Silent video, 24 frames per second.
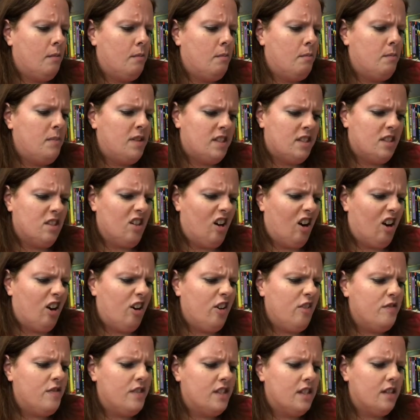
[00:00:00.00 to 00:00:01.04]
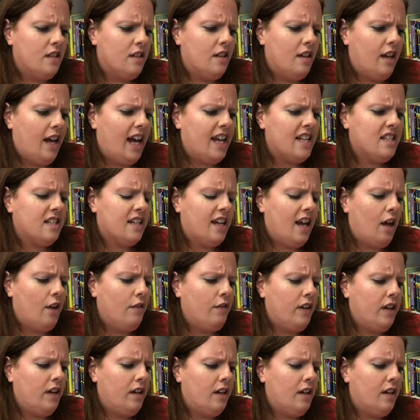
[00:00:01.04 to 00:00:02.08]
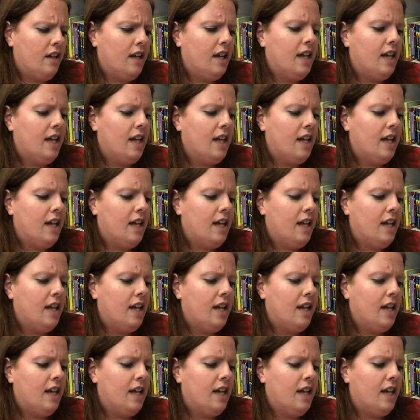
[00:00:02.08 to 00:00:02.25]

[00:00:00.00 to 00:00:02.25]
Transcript: "Miss Zarbs?" asked Calvin.